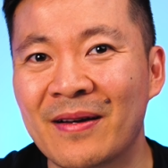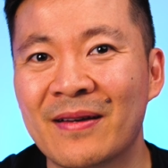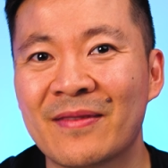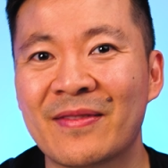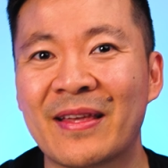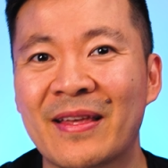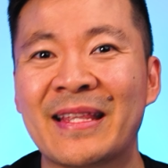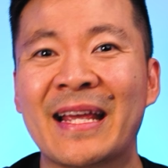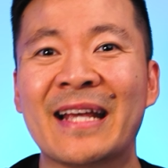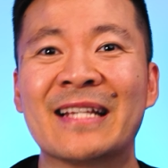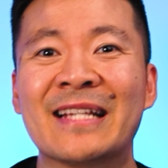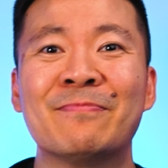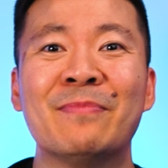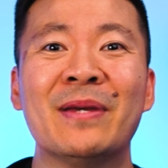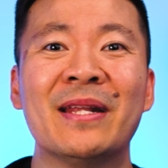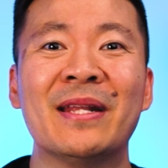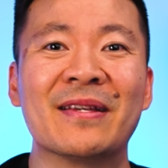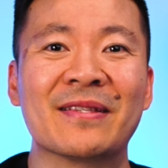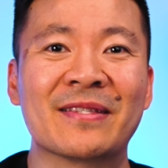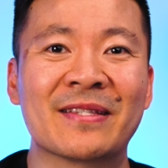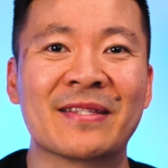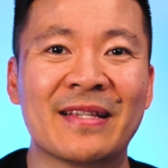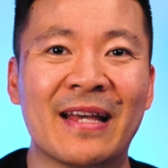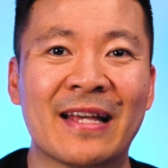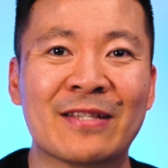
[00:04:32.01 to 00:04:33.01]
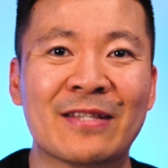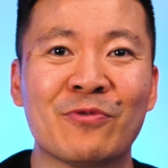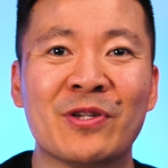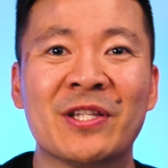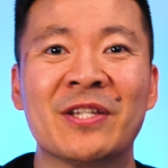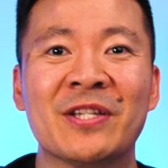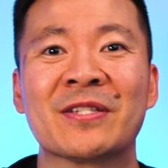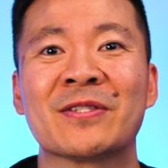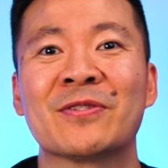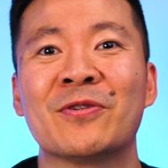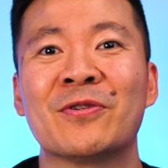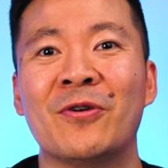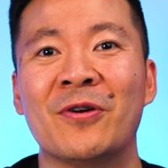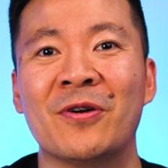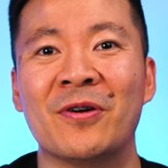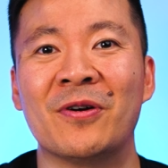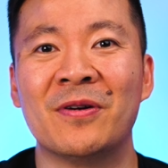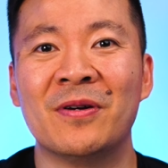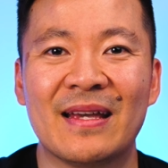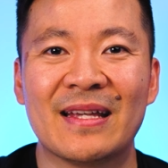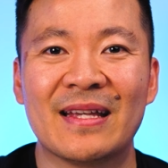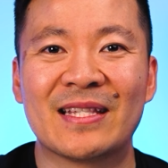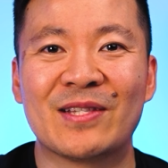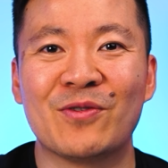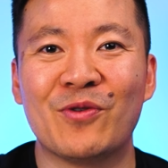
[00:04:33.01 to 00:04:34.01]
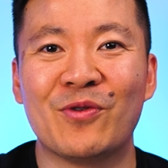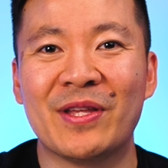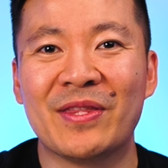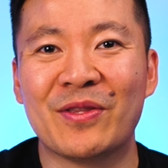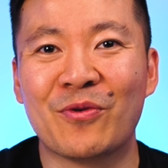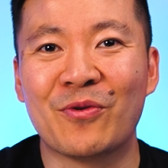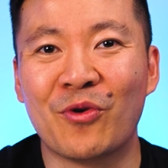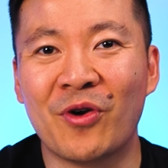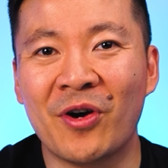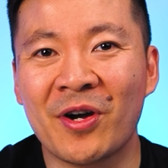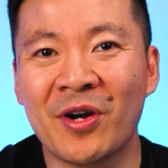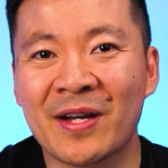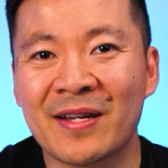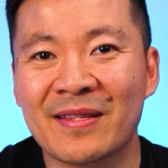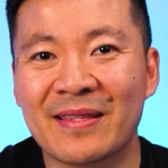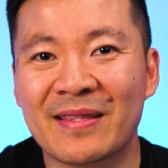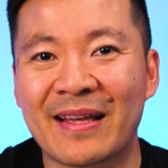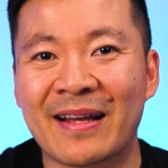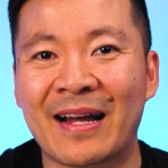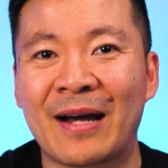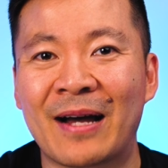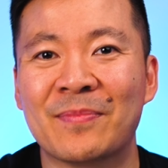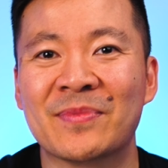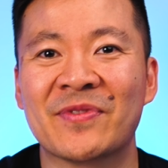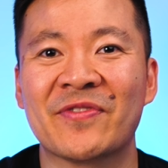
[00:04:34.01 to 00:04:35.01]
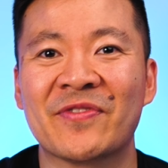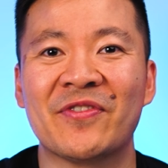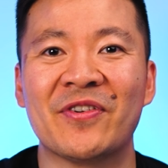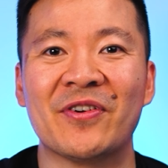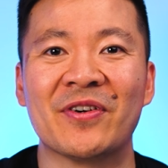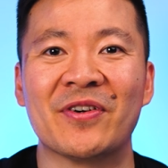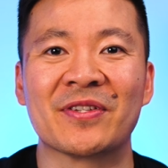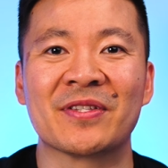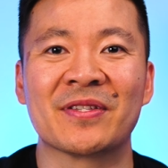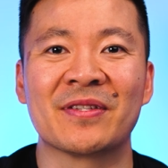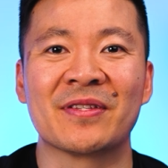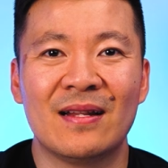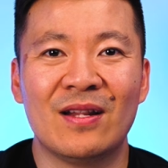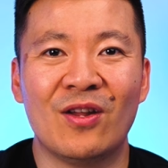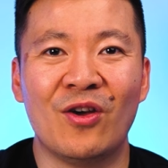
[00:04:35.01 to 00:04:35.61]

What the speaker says: That takes minutes, as we just saw. It's doing the work that comes first.